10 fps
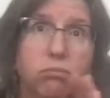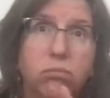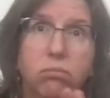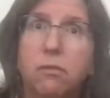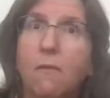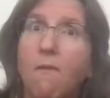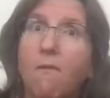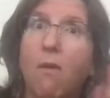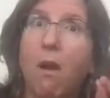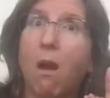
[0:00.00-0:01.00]
The student
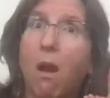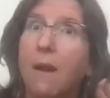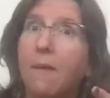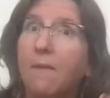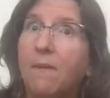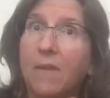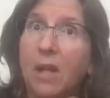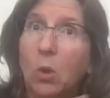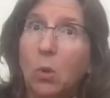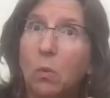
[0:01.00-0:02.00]
should be able to
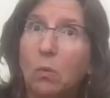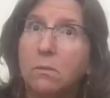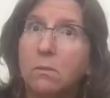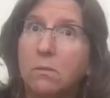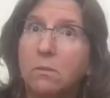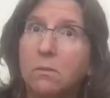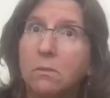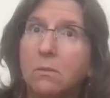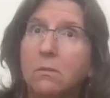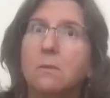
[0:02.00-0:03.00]
easily find the
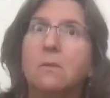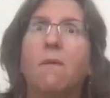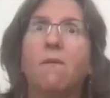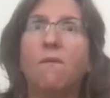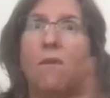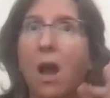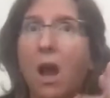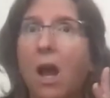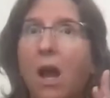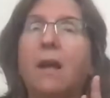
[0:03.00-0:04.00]
video,
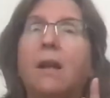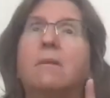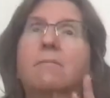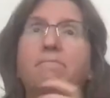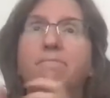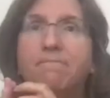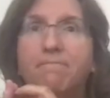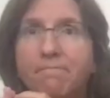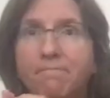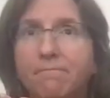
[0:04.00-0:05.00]
text, or
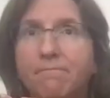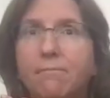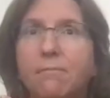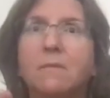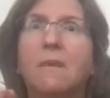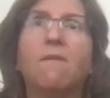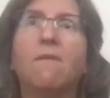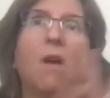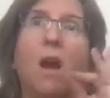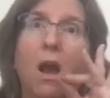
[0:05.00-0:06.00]
image resources
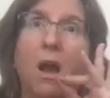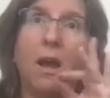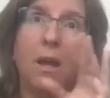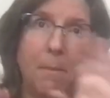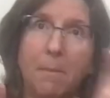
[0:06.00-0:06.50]
they need for their